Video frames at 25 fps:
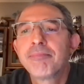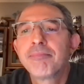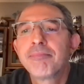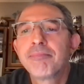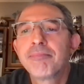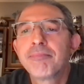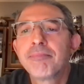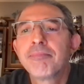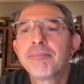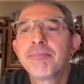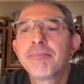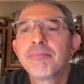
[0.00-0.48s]

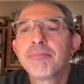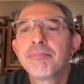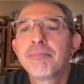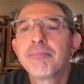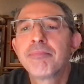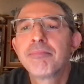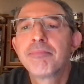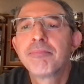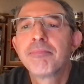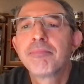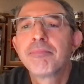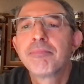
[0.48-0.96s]

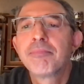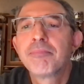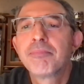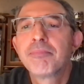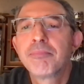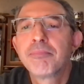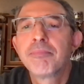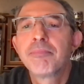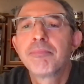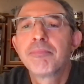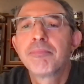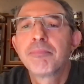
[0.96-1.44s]

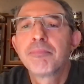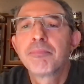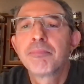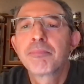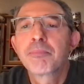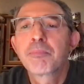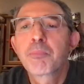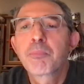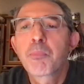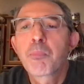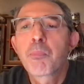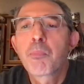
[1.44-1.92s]
infiltrations,
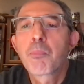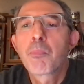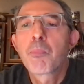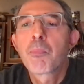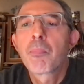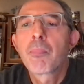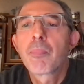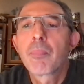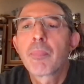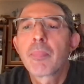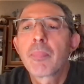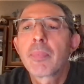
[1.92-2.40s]
does it
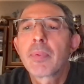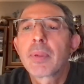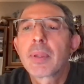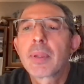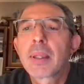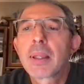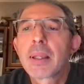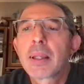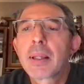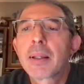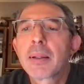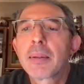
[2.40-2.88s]
always
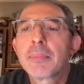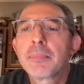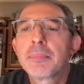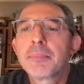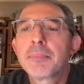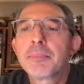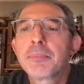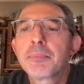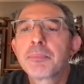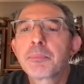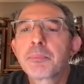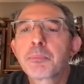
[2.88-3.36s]
work for
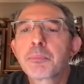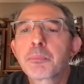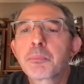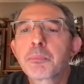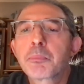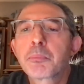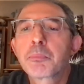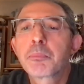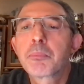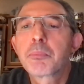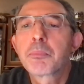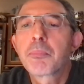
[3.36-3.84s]
all
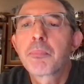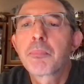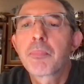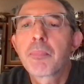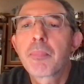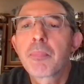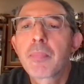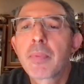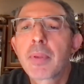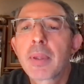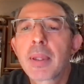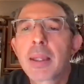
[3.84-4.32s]

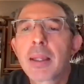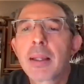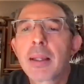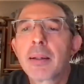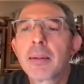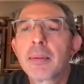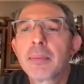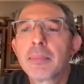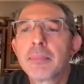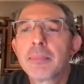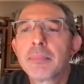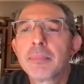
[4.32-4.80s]
effectors?
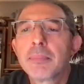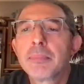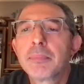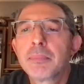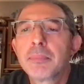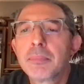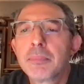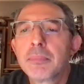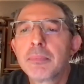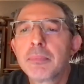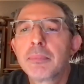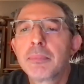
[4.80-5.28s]
I am
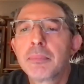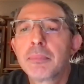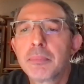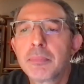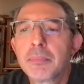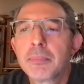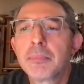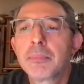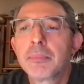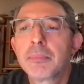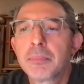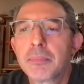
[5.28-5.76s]
thinking of
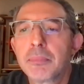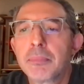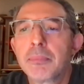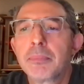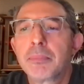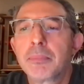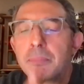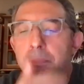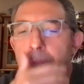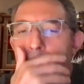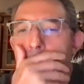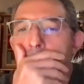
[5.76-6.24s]
a
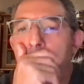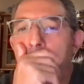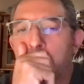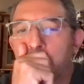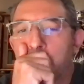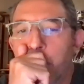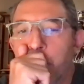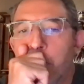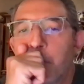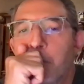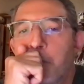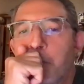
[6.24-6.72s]
situation
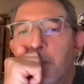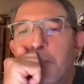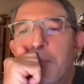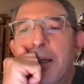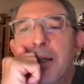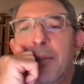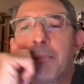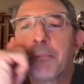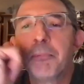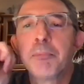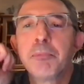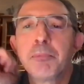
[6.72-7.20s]

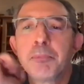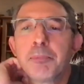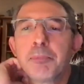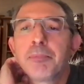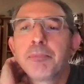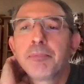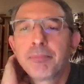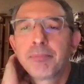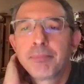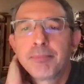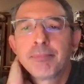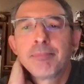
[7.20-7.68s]
where a
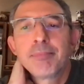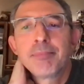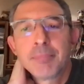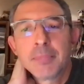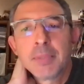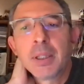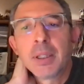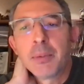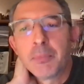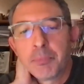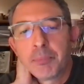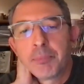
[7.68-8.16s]
specific
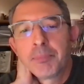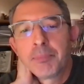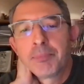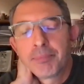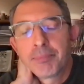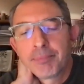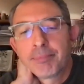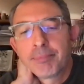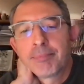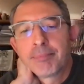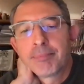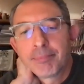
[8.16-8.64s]
host is
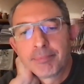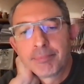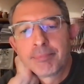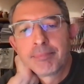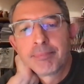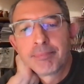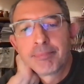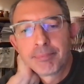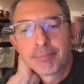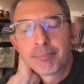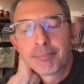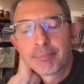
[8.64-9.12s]

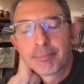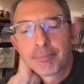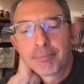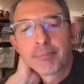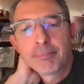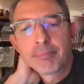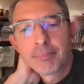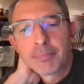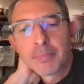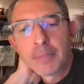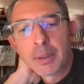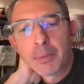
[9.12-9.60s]
required
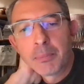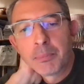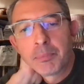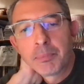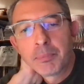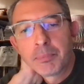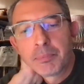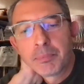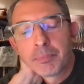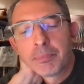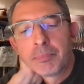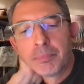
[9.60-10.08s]
and it is
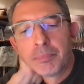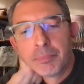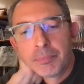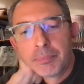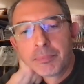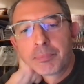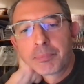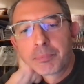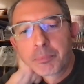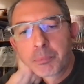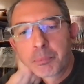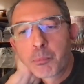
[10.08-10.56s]
not in
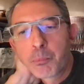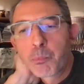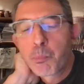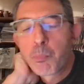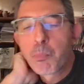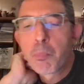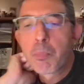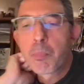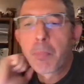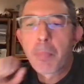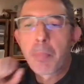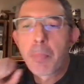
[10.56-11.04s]

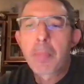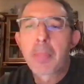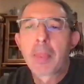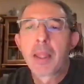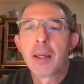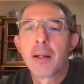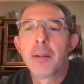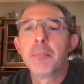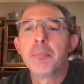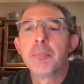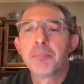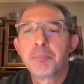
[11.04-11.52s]
benthic.
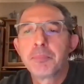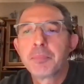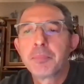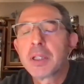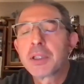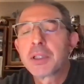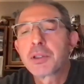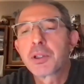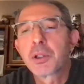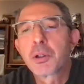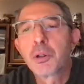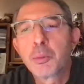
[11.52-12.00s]
Yeah,
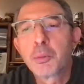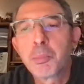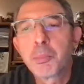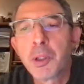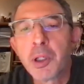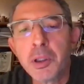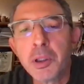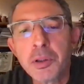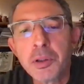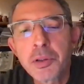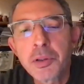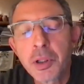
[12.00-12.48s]
that's a good
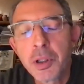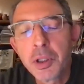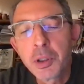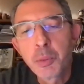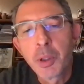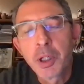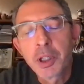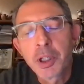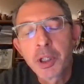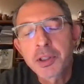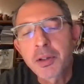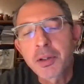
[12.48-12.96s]
point. So it
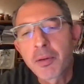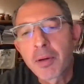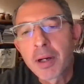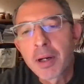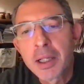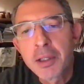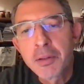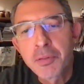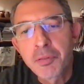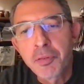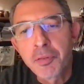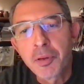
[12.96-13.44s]
works
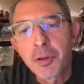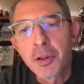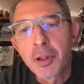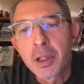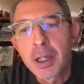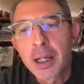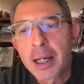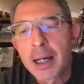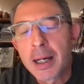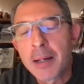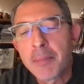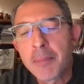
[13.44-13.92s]
great
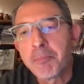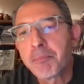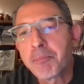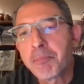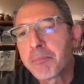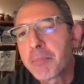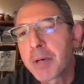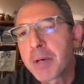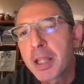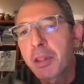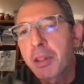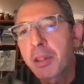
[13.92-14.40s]
for
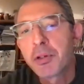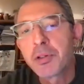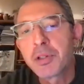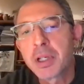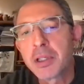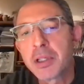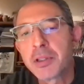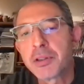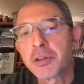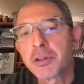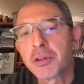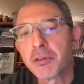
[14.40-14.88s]

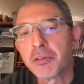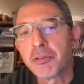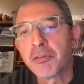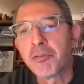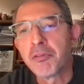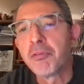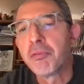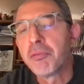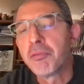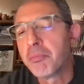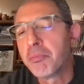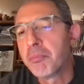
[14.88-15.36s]
pathogens of
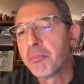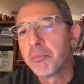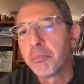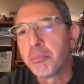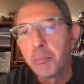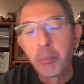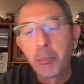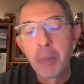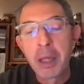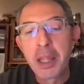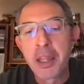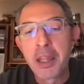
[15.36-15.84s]

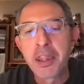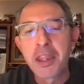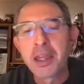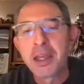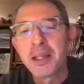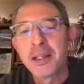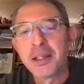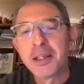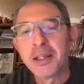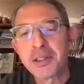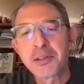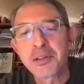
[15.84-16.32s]

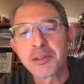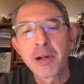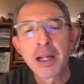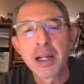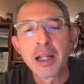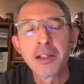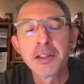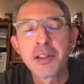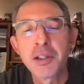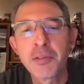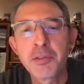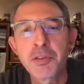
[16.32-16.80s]
benthic and its
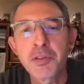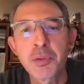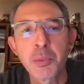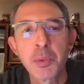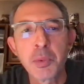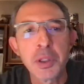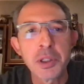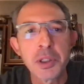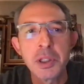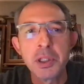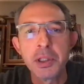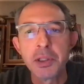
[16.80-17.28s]
relatives,
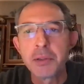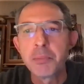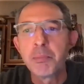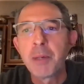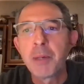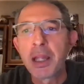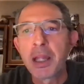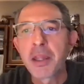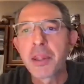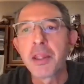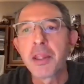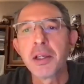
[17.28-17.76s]
which is
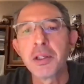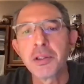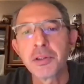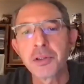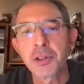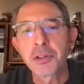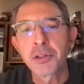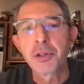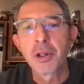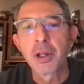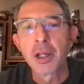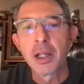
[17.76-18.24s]
benthic is a
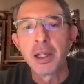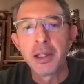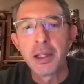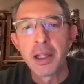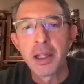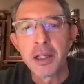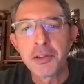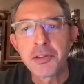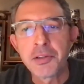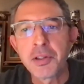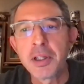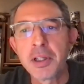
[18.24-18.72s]

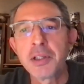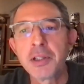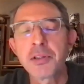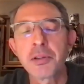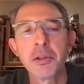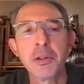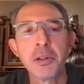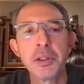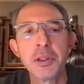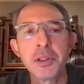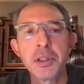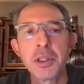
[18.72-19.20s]
Solanaceae,
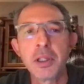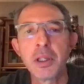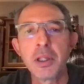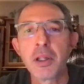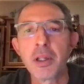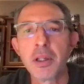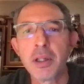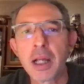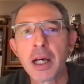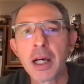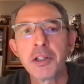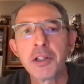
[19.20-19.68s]
so it's in
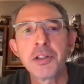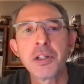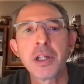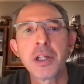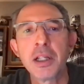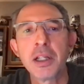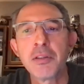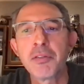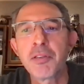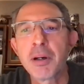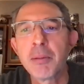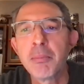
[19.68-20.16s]
the
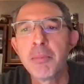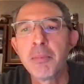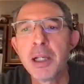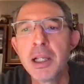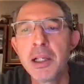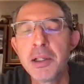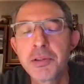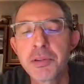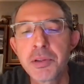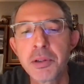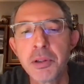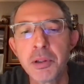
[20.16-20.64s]
nightshade
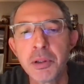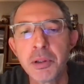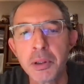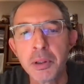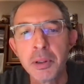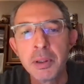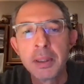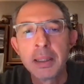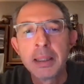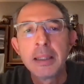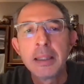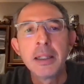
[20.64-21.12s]
family. So
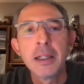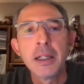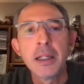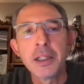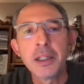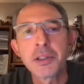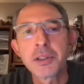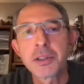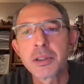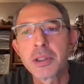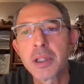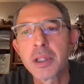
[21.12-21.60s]

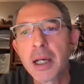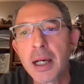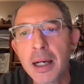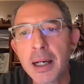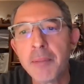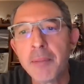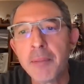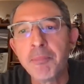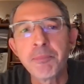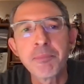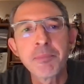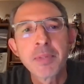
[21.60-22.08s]
it's
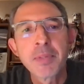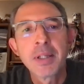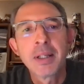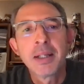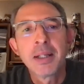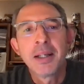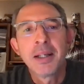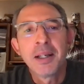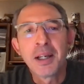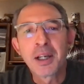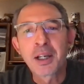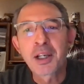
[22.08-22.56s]

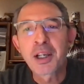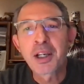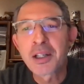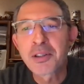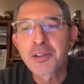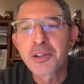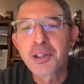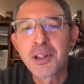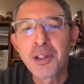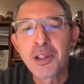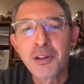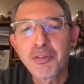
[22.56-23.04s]
a
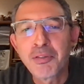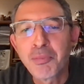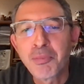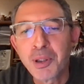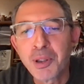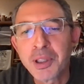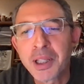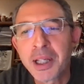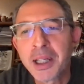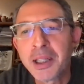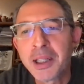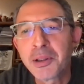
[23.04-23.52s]
cousin of
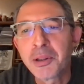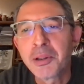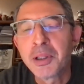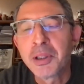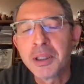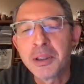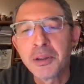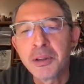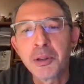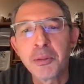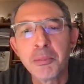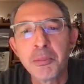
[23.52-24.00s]
potato
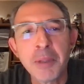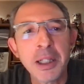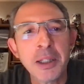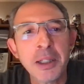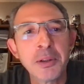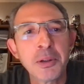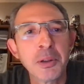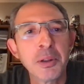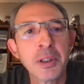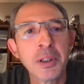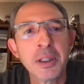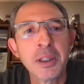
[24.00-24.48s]
and
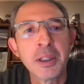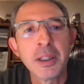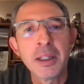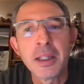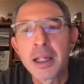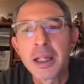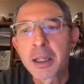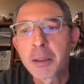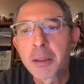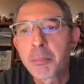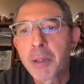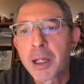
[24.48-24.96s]
tomato and
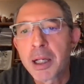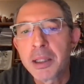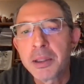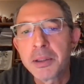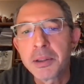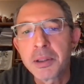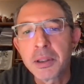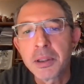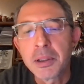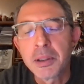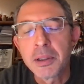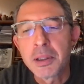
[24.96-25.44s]

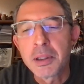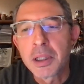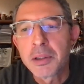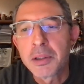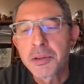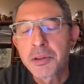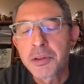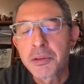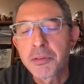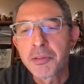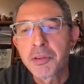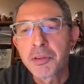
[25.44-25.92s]
eggplant
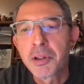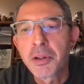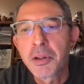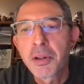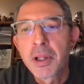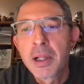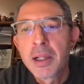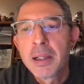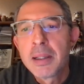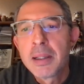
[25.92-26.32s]
and so forth,